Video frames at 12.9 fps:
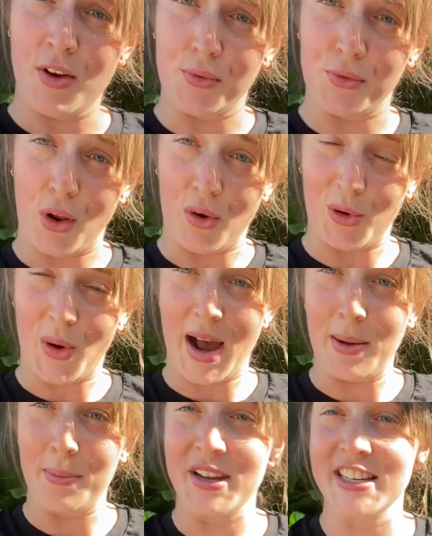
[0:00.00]
Floral
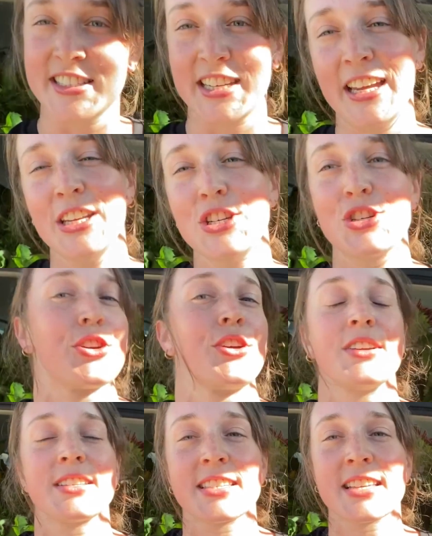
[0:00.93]
Hub
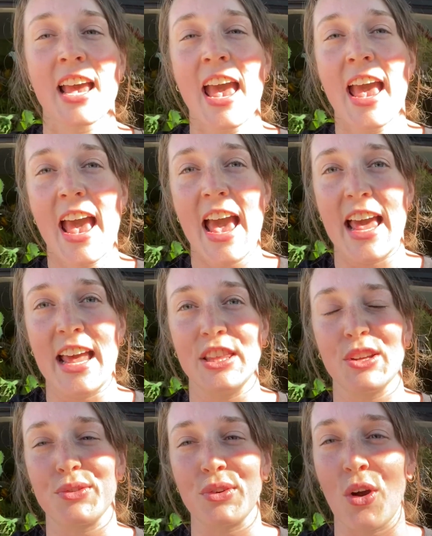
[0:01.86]
t-shirts, and
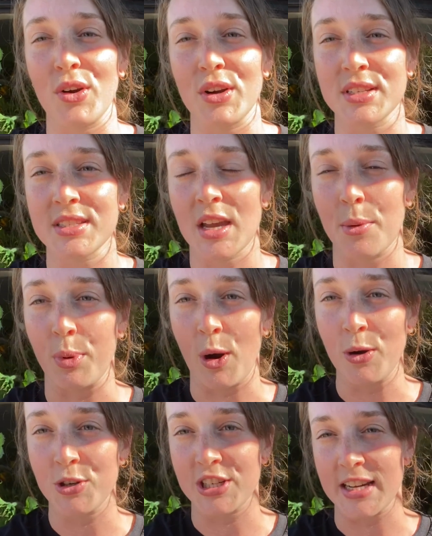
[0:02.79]
the florist
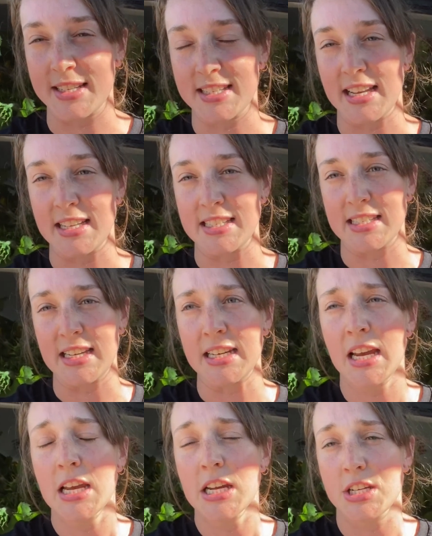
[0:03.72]
approached us and said
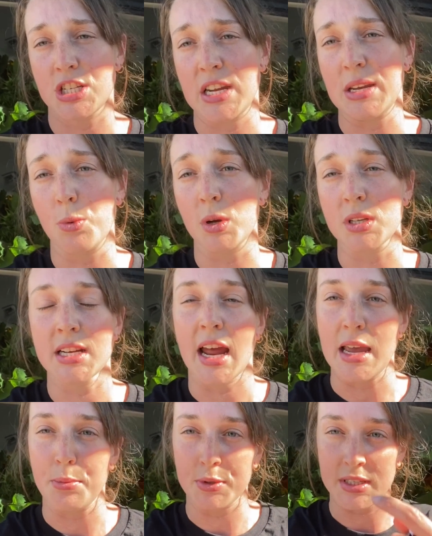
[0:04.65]
she wasn't
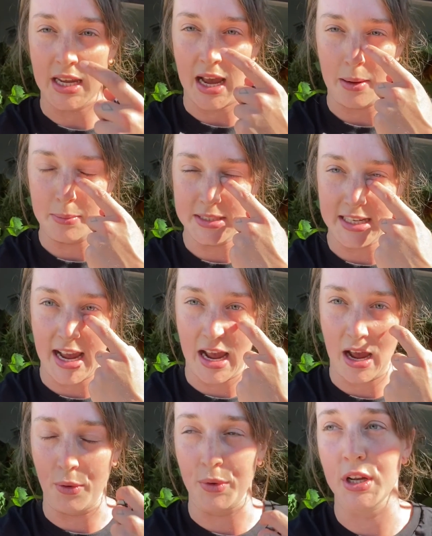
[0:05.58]
able to come
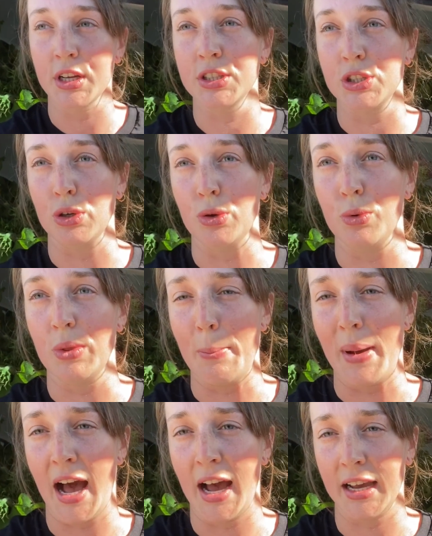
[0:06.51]
down to the
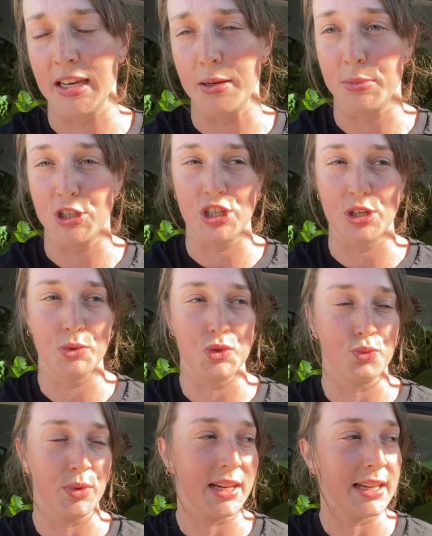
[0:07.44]
market, but she was
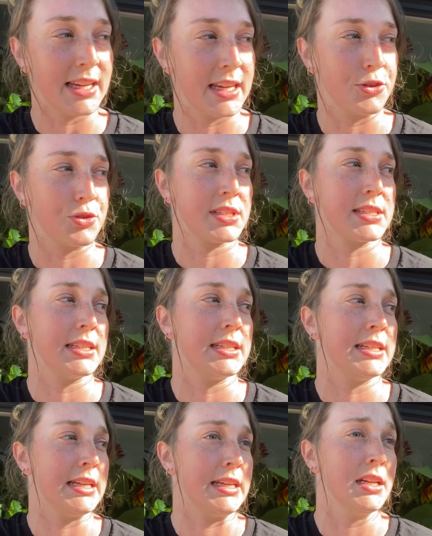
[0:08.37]
really
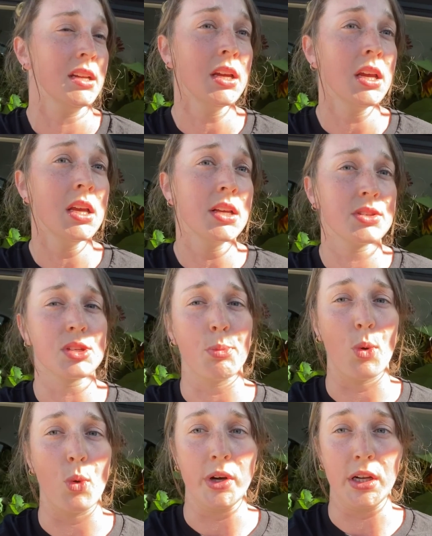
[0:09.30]
interested in
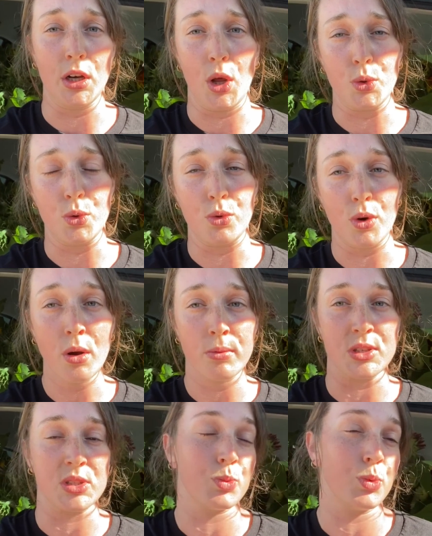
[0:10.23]
supporting local
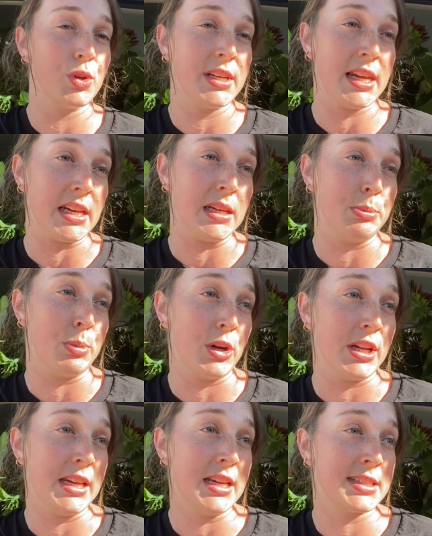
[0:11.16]
growers. Would
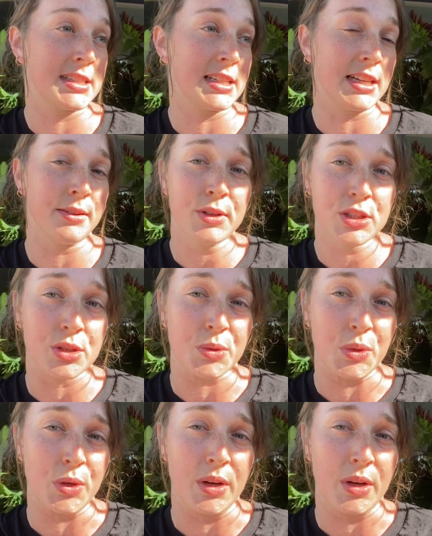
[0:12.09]
anybody deliver to her?